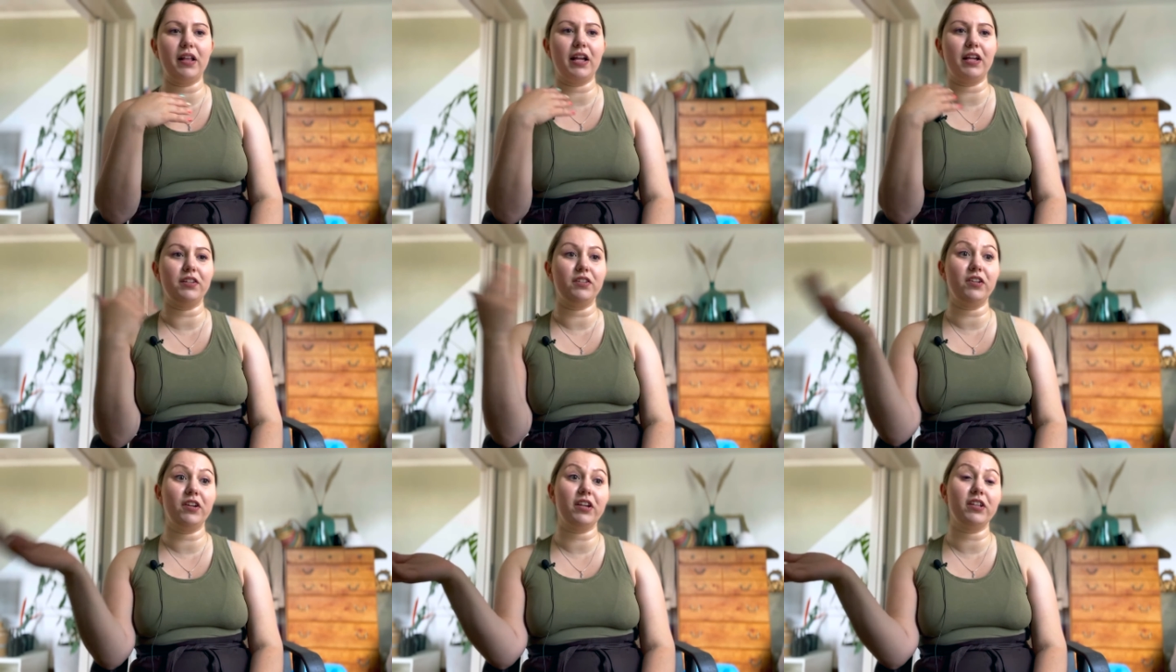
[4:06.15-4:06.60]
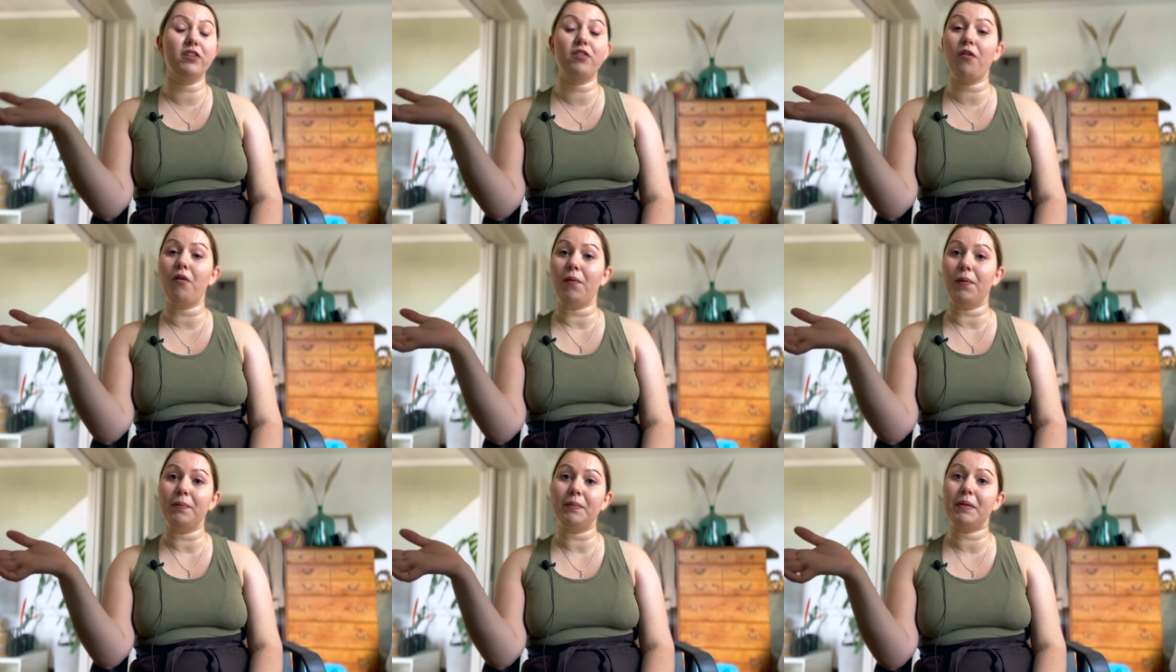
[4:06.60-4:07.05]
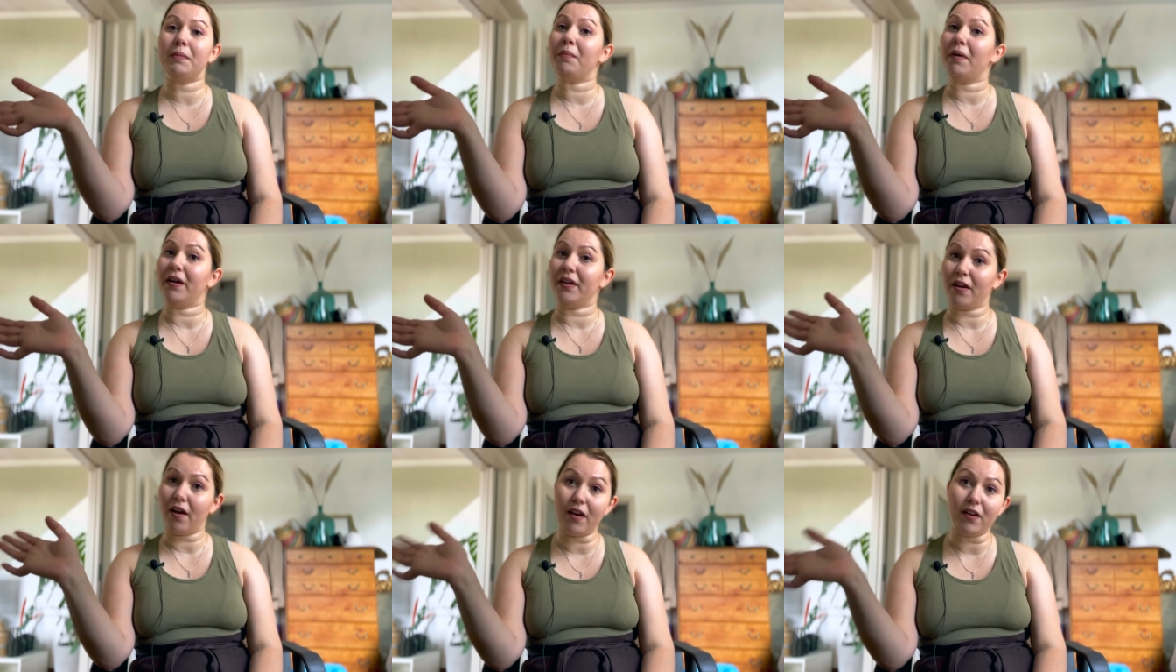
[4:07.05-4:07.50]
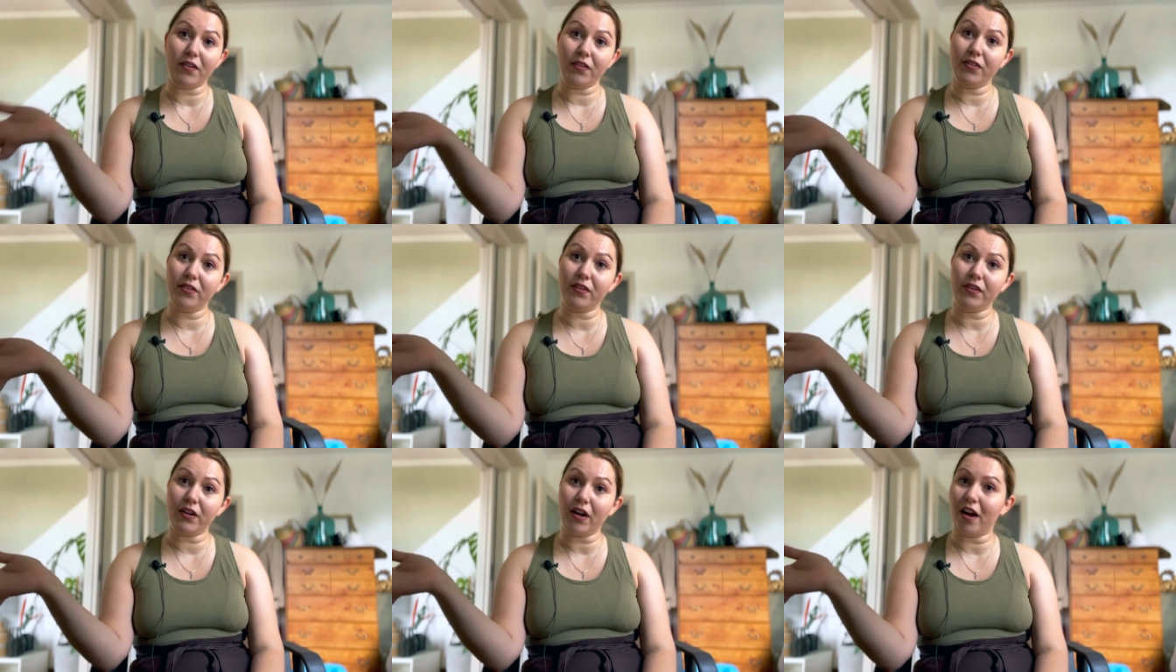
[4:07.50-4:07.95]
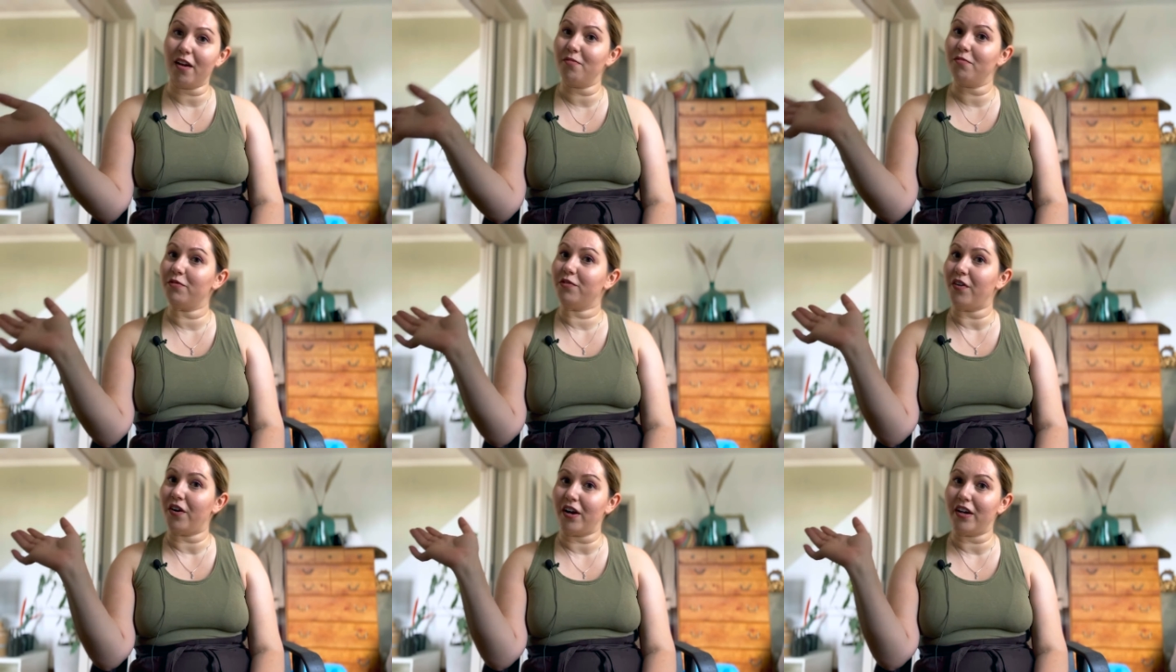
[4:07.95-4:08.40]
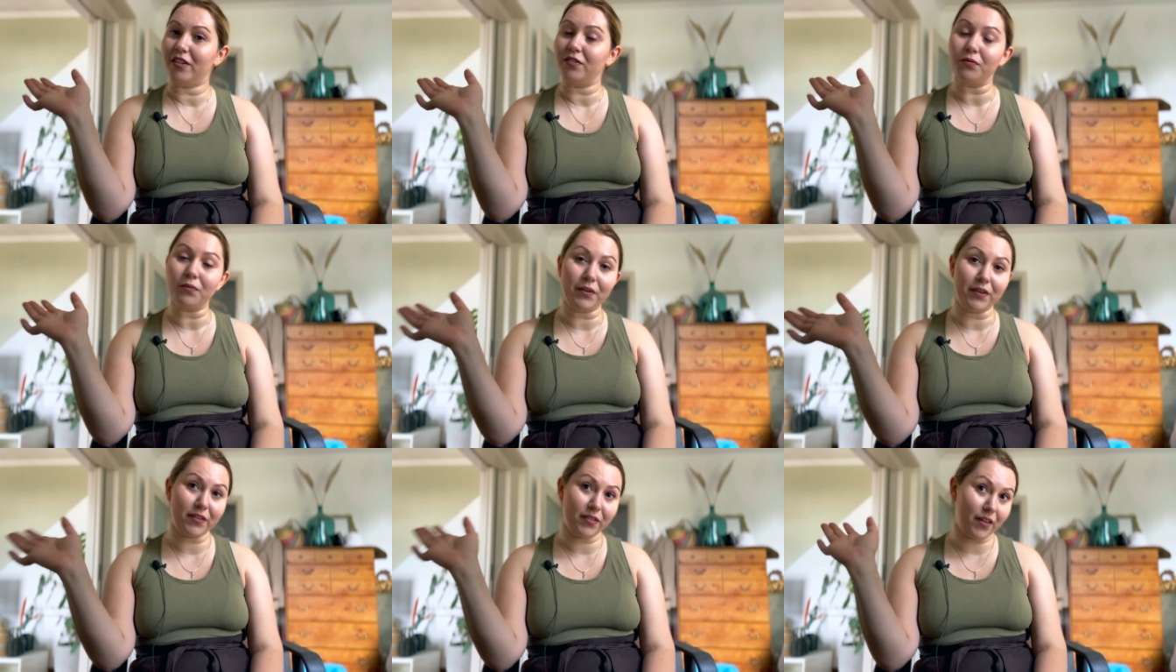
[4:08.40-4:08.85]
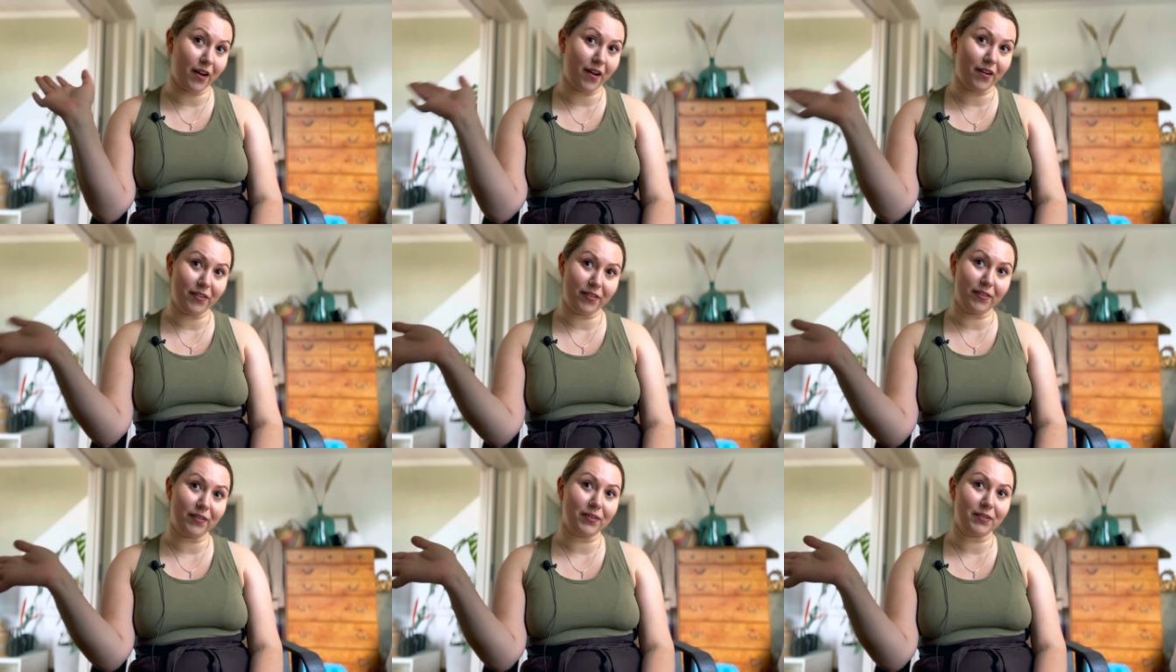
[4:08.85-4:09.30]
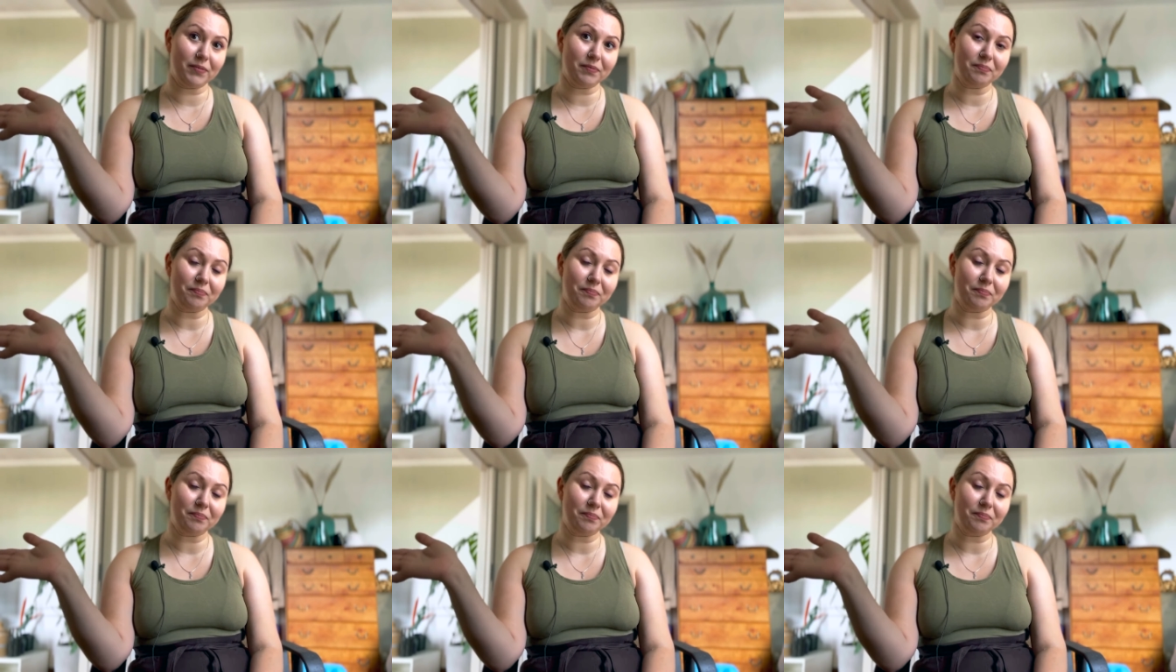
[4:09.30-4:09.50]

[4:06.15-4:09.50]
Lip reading: And you can call me by either. I'm fine with either.